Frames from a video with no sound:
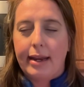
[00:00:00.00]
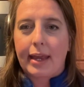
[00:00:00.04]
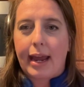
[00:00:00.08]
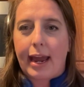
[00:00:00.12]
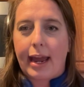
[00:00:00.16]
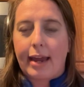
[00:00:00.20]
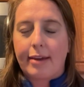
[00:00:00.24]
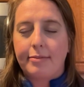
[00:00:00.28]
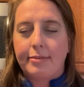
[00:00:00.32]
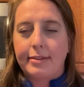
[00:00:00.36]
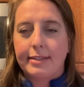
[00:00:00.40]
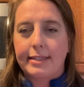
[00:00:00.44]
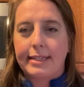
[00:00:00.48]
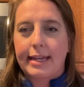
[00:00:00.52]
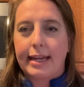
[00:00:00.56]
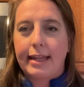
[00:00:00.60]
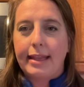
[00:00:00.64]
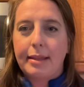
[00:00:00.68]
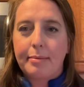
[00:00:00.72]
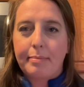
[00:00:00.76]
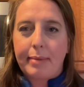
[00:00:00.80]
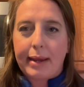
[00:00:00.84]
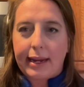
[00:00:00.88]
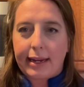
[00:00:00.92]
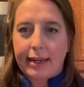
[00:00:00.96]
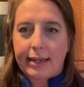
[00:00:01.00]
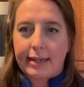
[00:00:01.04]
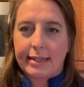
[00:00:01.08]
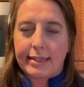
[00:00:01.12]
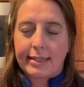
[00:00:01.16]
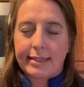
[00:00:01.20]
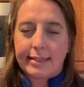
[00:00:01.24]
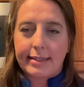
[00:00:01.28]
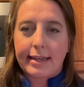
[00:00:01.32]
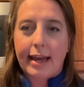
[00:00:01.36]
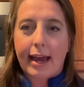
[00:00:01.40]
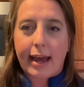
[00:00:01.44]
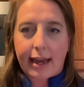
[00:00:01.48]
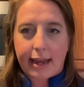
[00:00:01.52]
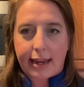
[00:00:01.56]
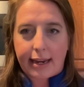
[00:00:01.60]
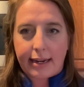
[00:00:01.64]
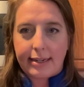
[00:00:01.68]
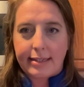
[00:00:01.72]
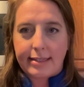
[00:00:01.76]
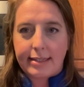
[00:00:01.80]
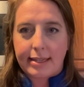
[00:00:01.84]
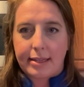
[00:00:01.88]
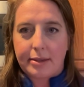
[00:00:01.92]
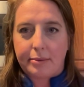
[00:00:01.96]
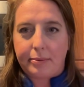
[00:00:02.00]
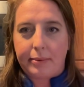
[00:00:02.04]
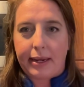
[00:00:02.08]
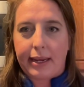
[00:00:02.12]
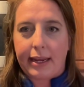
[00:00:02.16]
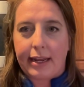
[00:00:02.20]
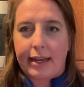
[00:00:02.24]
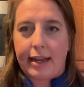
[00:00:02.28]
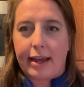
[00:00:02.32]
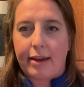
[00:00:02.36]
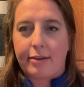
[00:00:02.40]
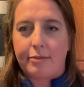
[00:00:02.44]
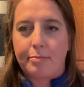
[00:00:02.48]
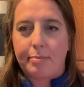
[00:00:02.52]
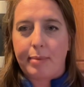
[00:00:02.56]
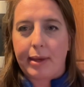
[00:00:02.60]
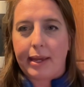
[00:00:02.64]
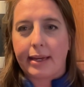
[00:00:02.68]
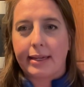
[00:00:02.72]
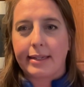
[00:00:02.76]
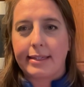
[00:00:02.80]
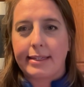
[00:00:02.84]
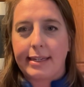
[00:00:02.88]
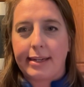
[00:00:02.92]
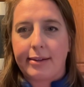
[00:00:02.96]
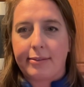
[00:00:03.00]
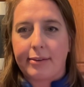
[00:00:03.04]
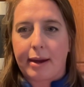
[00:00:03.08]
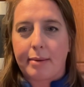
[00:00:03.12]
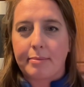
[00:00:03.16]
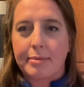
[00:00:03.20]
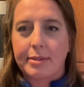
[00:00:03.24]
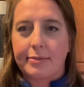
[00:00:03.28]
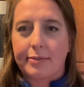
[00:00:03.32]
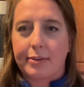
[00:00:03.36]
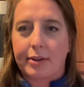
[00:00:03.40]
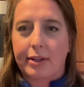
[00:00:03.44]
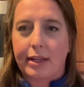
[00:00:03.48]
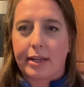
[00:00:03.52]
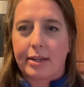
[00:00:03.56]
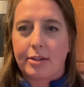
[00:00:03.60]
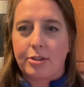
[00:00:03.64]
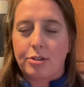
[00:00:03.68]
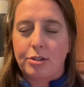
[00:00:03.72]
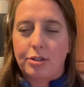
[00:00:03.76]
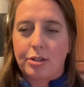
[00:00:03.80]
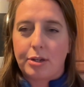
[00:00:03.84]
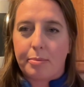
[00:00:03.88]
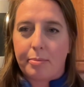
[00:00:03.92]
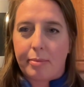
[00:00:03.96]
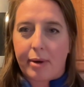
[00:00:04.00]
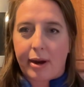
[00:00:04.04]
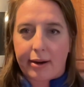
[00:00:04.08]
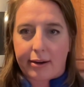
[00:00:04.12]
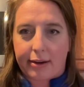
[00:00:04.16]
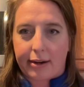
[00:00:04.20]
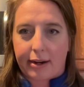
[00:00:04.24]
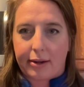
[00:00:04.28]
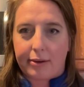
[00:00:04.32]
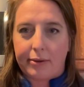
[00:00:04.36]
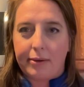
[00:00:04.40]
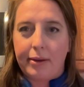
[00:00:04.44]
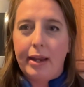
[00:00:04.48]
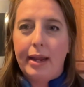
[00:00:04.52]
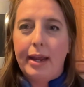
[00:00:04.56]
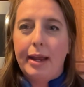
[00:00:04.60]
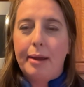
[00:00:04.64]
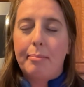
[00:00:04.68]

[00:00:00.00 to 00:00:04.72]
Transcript: I've set the bacon aside so that we can have BLT wraps for lunch tomorrow,